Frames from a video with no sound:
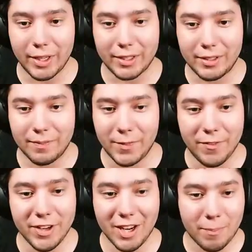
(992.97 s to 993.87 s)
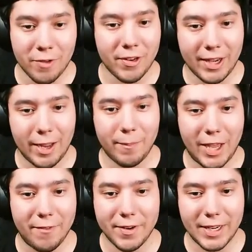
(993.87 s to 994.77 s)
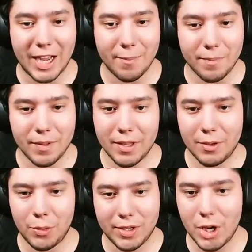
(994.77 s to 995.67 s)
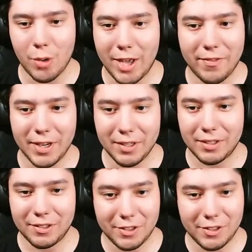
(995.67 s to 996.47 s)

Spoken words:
Like if you get a perfect game every time with no evidence,